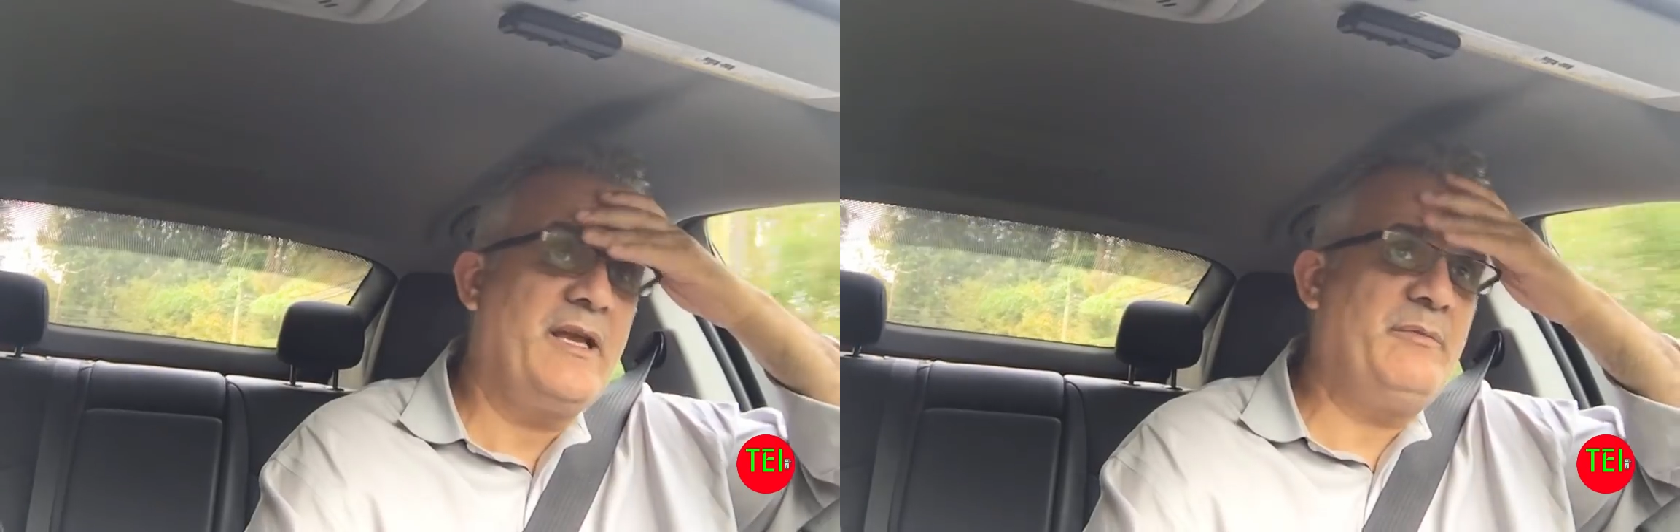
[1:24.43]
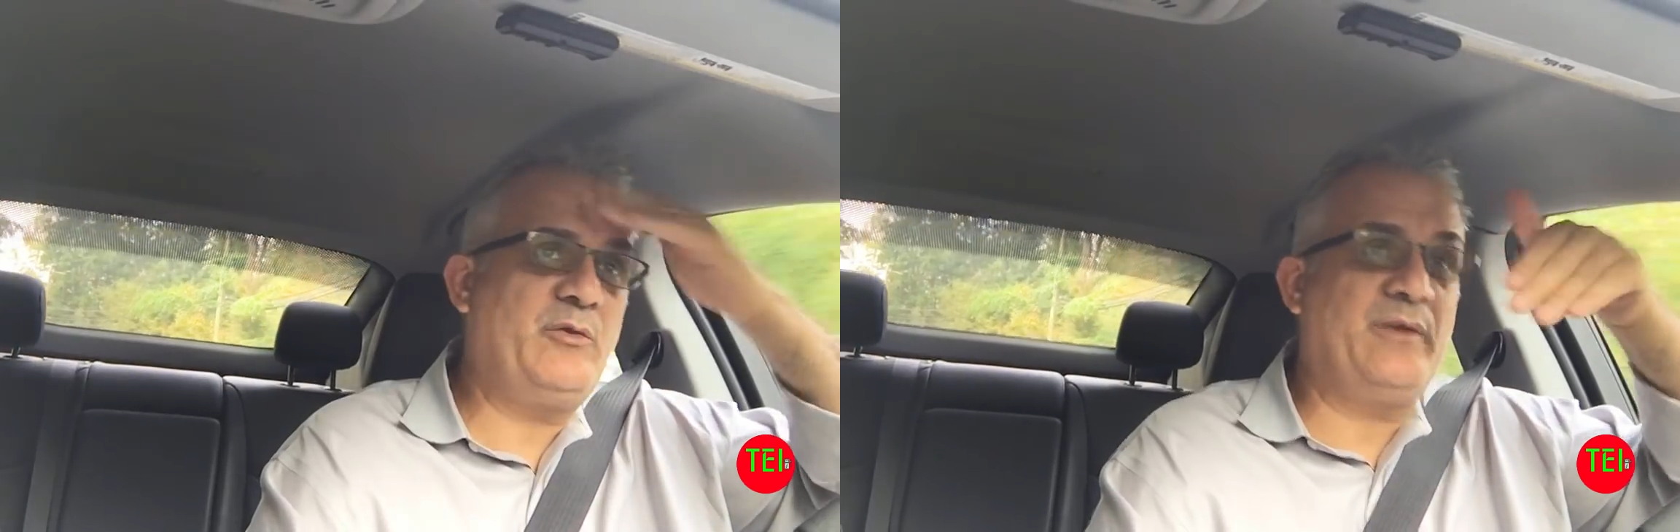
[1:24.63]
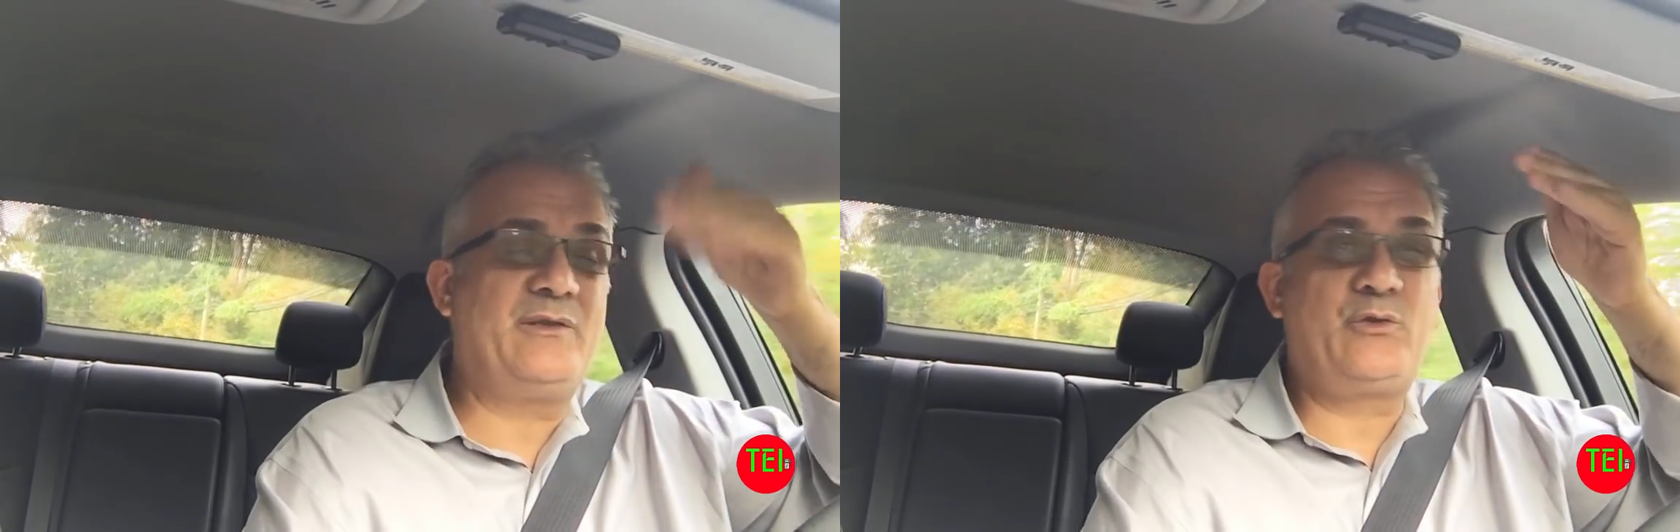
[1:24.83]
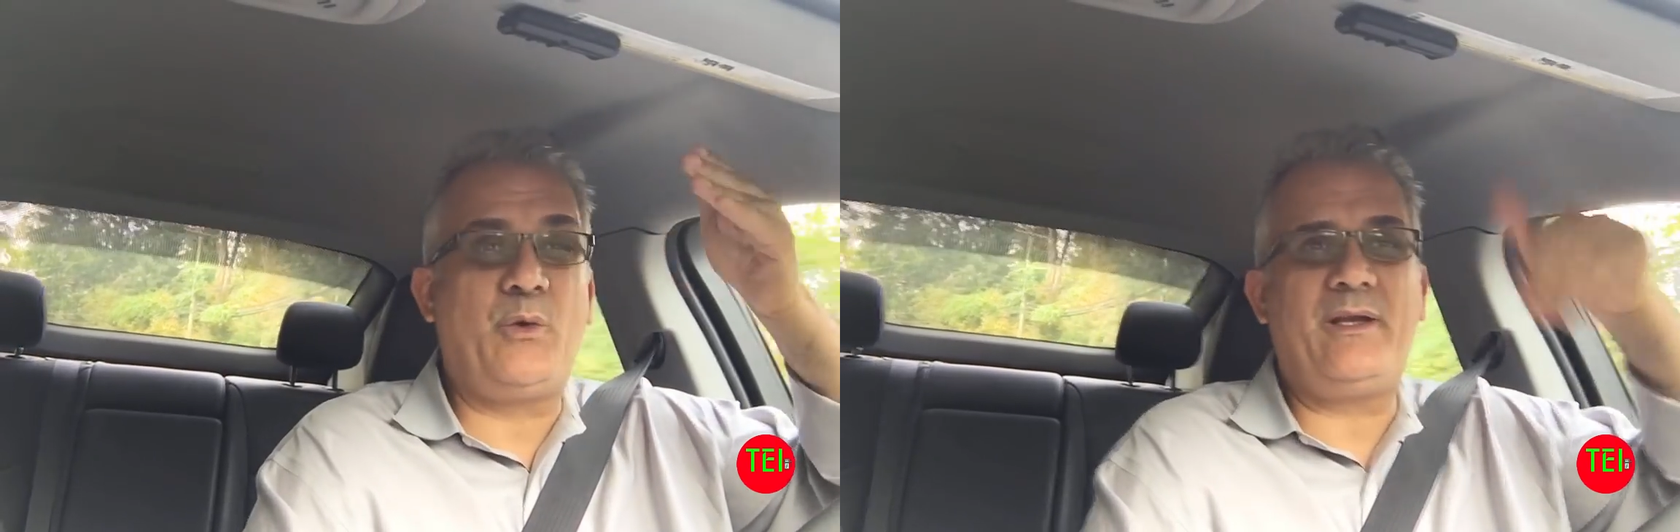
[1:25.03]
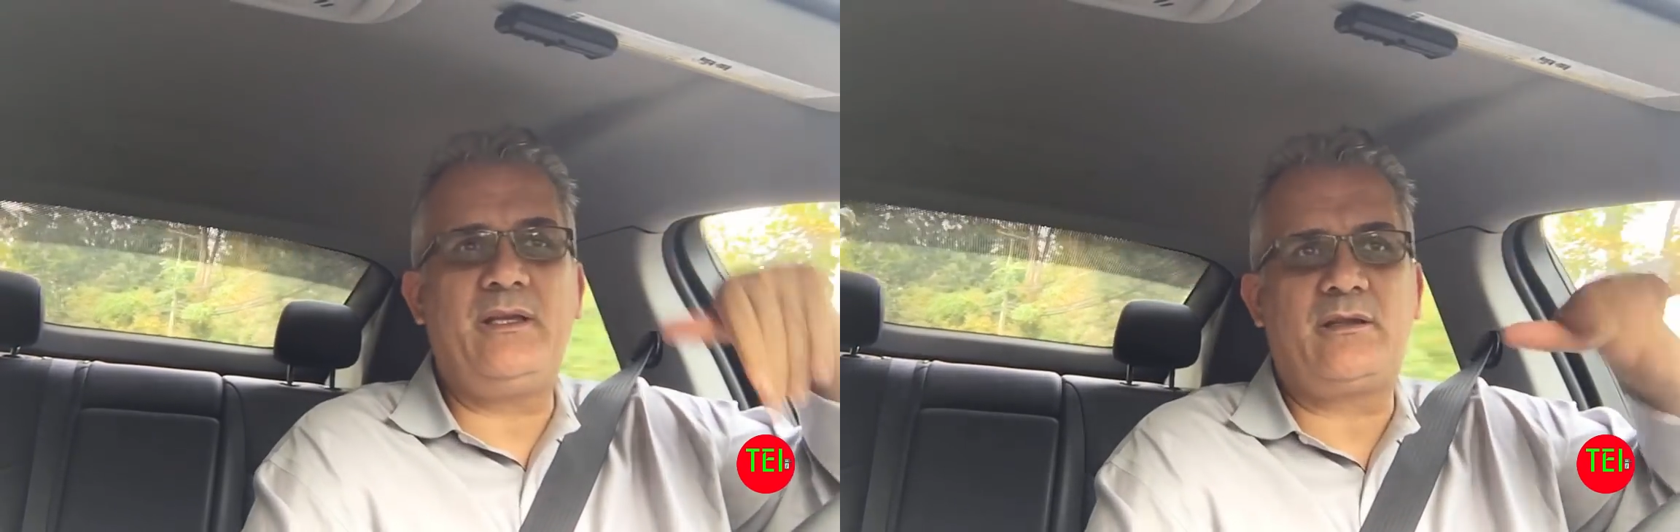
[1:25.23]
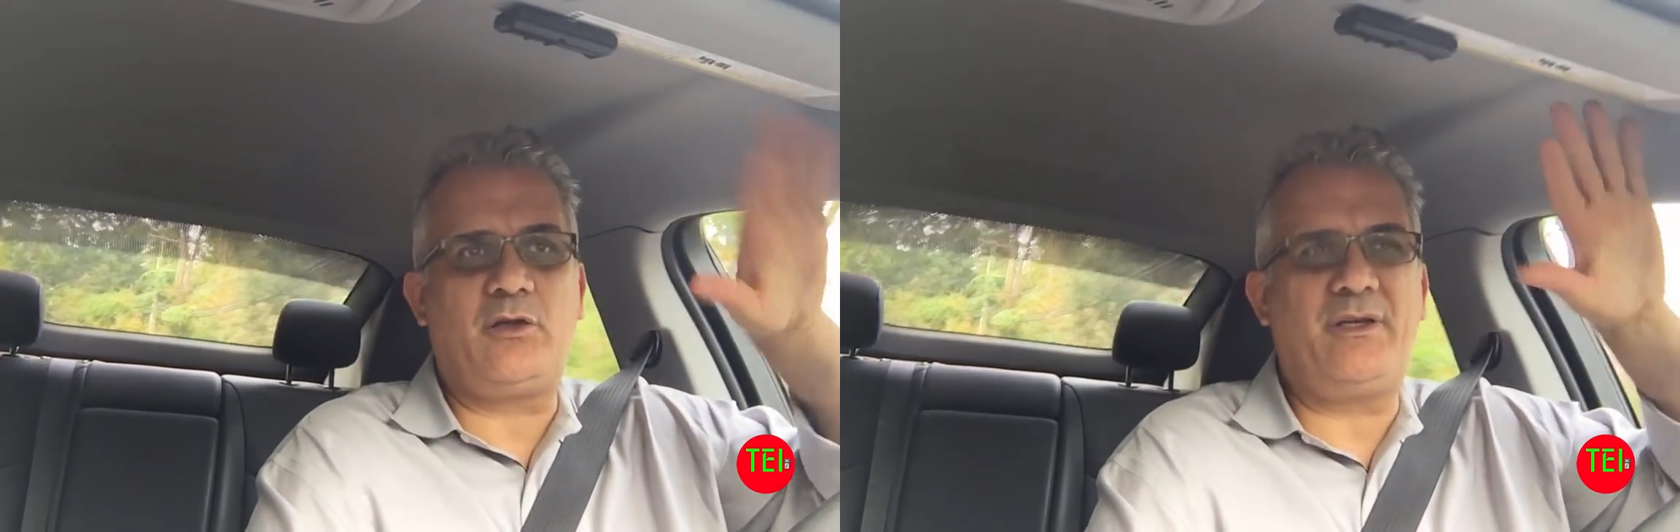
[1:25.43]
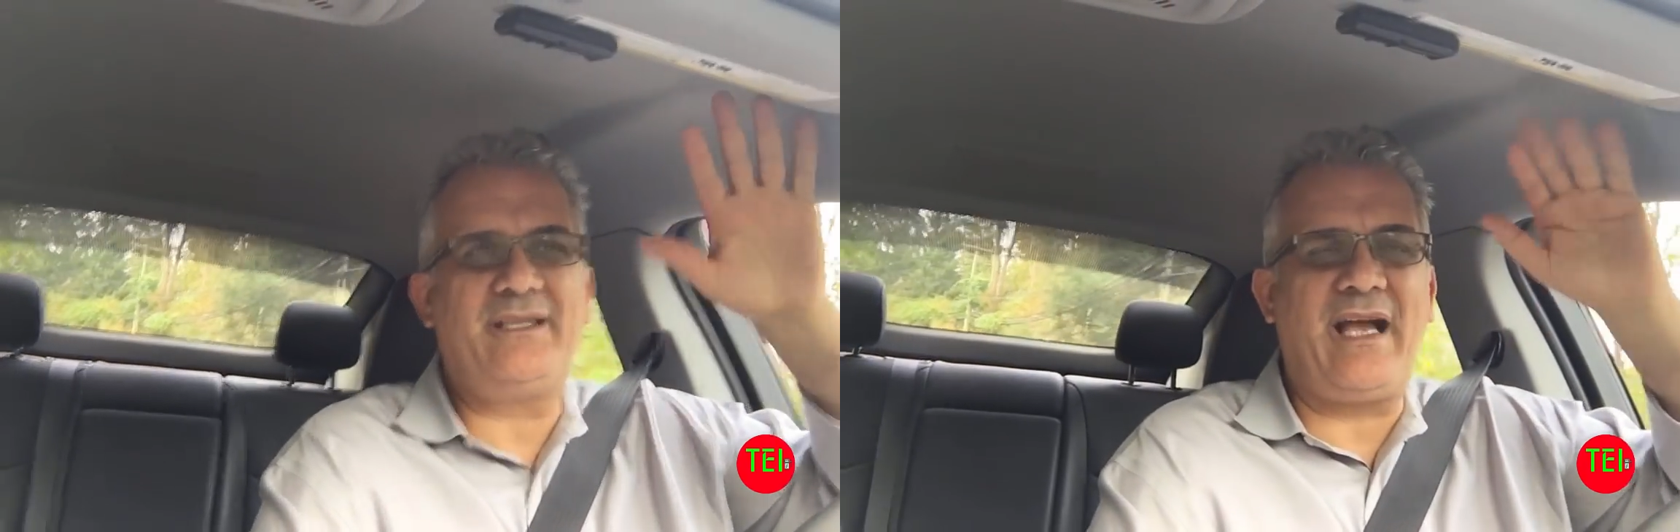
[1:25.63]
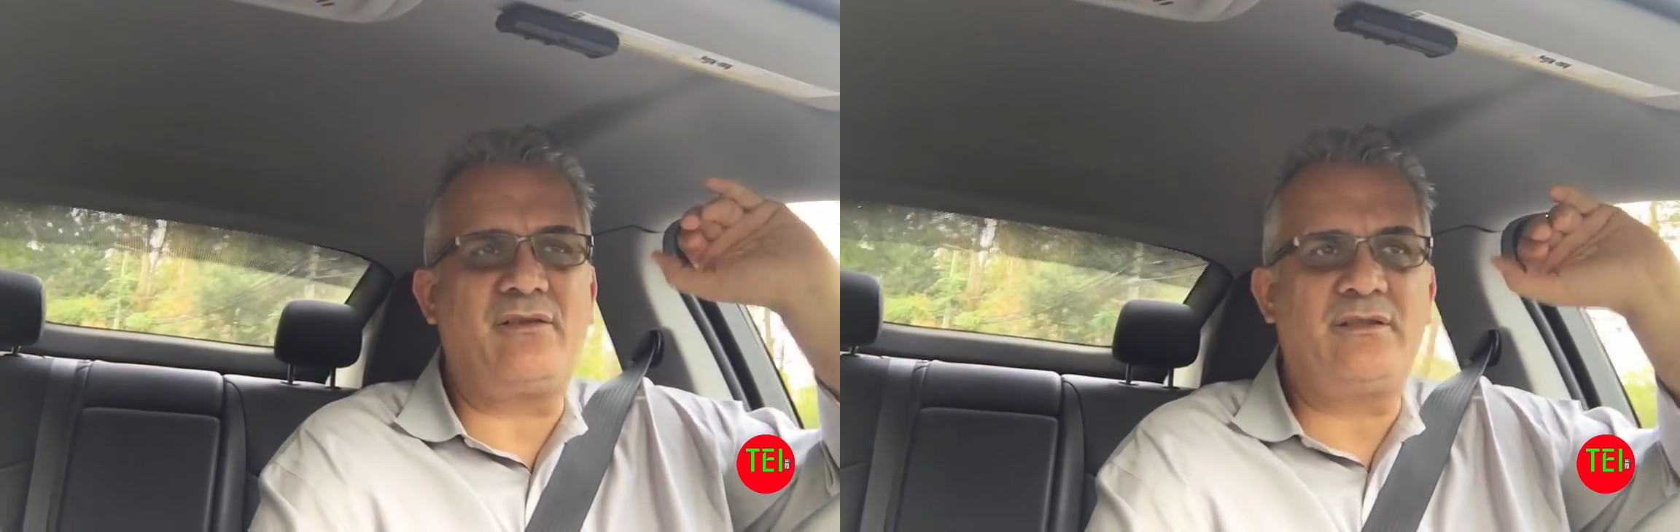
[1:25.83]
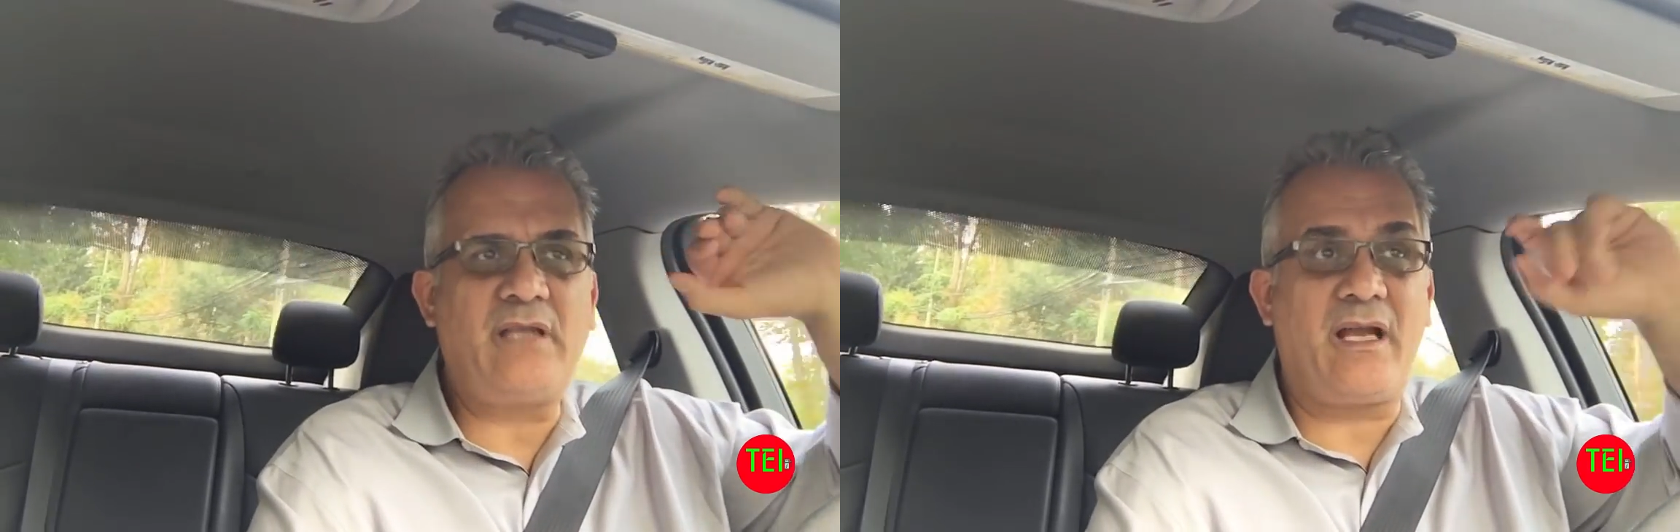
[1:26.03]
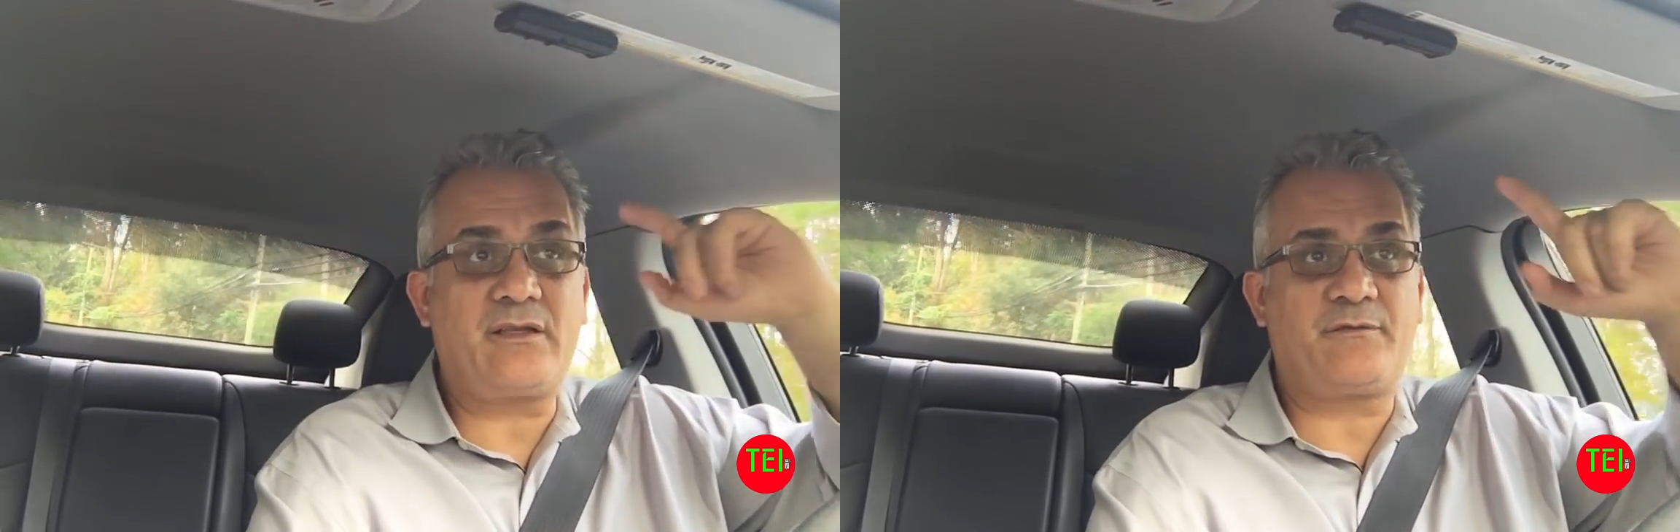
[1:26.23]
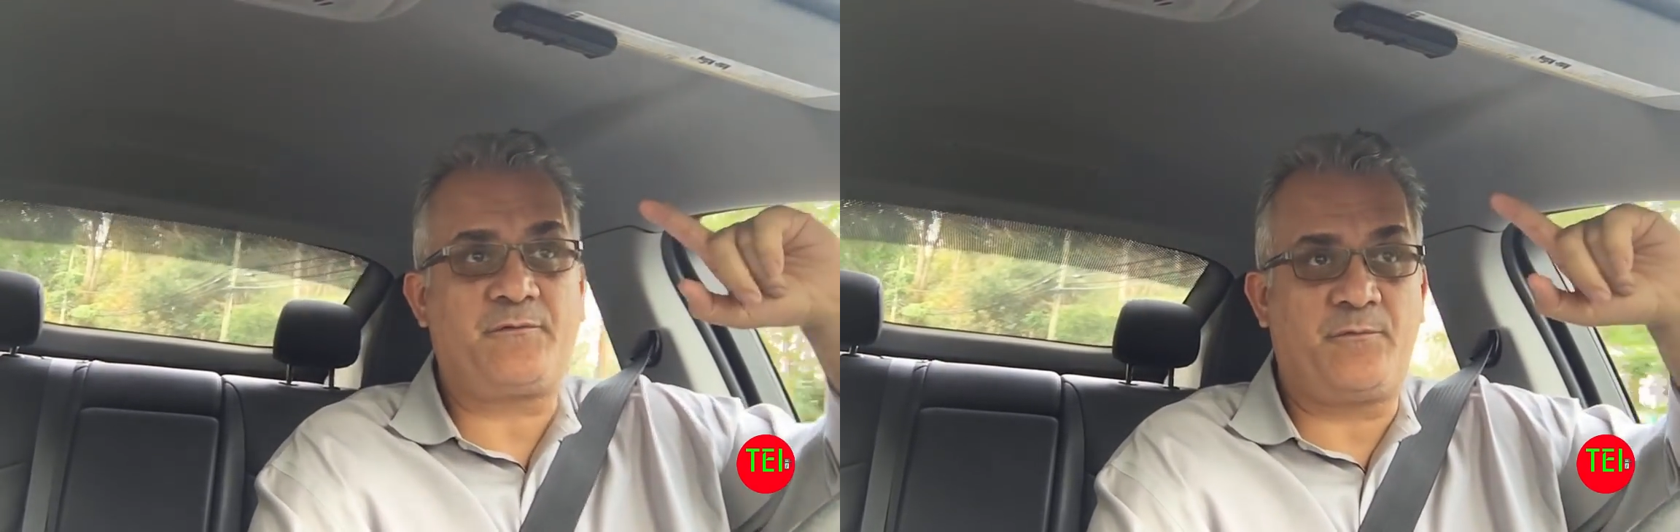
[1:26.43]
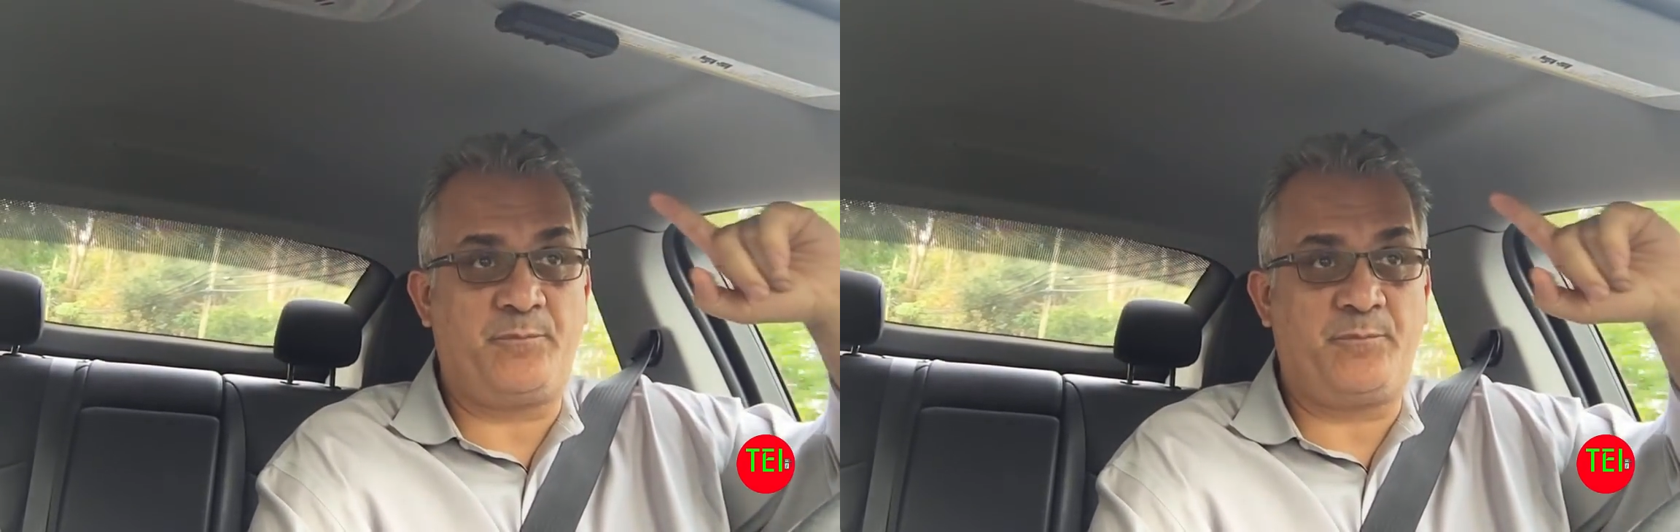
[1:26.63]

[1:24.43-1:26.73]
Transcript: between 20 and 30 thousand dollars